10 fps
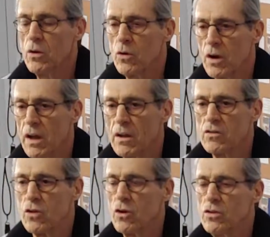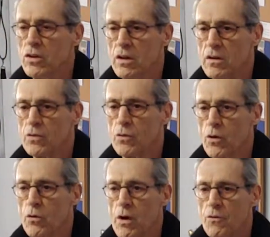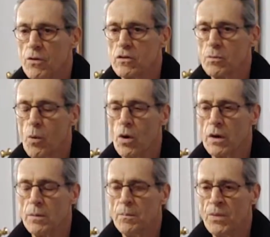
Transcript: or hands on your knees for a reference point.